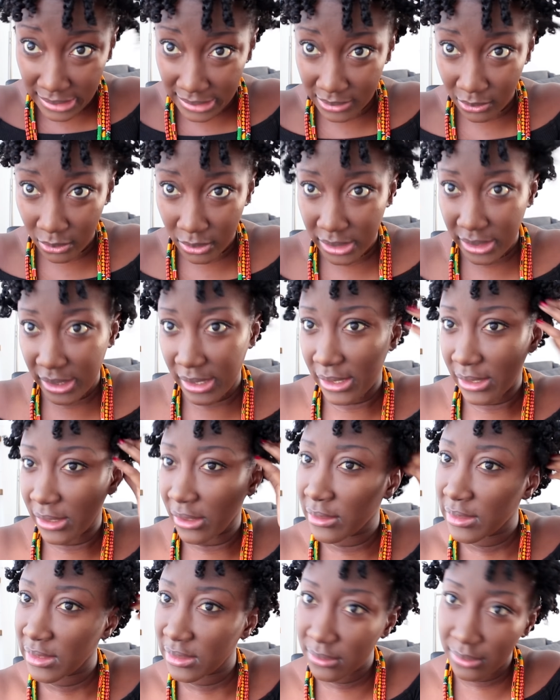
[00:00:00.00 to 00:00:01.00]
And what I
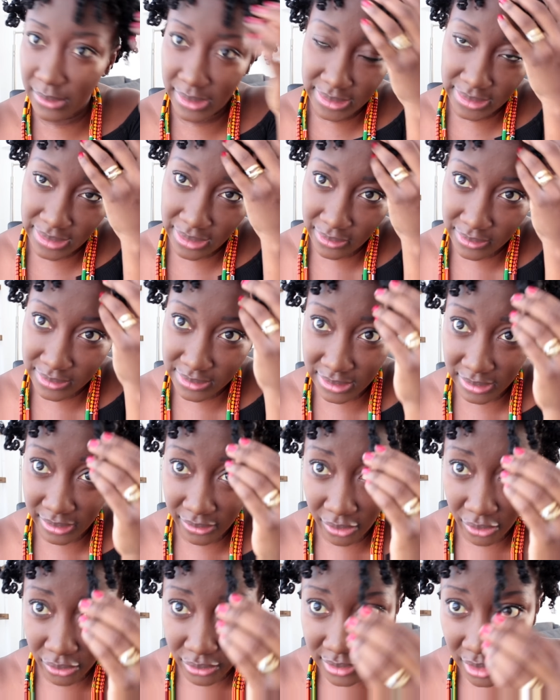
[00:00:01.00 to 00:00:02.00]
notice right now is the
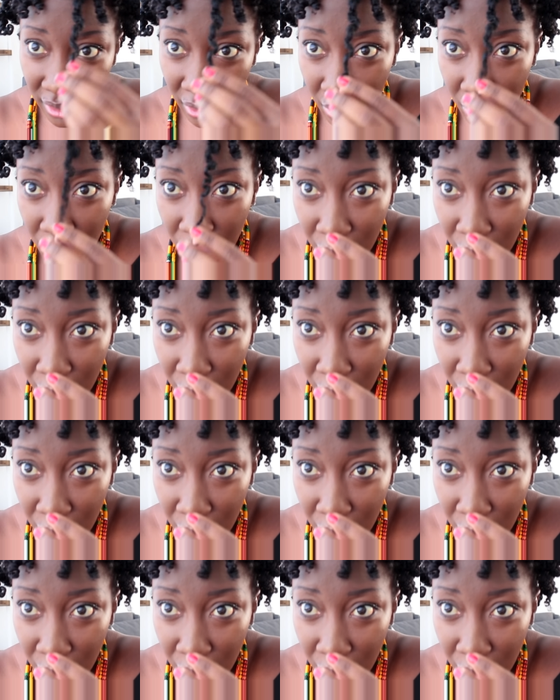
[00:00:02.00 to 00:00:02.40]
curls are